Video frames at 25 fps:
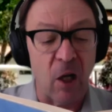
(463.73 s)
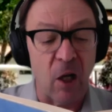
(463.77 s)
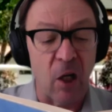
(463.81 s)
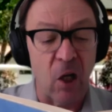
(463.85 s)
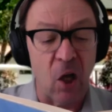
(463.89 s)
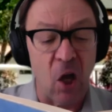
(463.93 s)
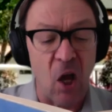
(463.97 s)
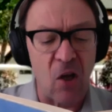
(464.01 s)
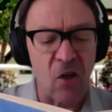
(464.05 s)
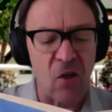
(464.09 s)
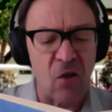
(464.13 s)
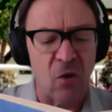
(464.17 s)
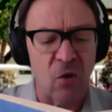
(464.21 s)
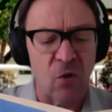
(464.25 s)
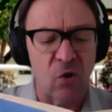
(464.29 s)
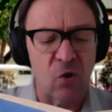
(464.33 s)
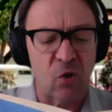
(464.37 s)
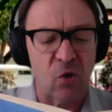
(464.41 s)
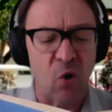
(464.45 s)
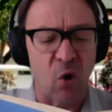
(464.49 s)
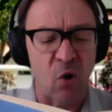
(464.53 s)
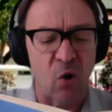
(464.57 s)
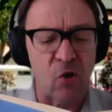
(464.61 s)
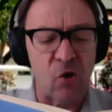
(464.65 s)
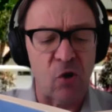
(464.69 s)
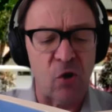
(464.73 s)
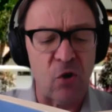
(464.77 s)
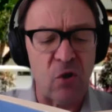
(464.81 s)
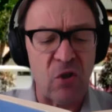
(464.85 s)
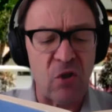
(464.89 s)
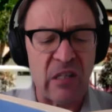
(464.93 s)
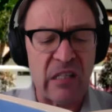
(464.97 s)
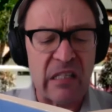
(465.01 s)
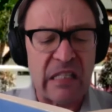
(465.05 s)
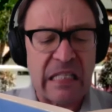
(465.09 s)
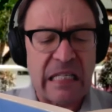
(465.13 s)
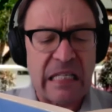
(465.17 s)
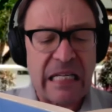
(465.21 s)
colossal tortured
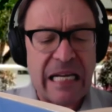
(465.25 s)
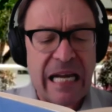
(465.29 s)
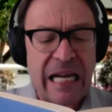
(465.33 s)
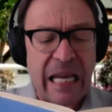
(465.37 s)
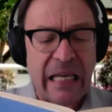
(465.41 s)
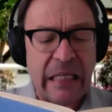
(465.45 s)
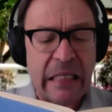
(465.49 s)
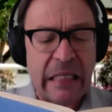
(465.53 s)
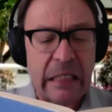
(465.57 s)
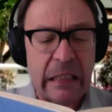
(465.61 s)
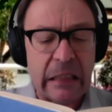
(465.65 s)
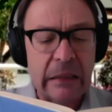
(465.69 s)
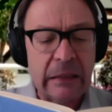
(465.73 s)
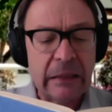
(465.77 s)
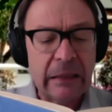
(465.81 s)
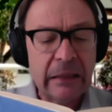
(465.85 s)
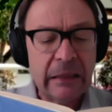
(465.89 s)
snake.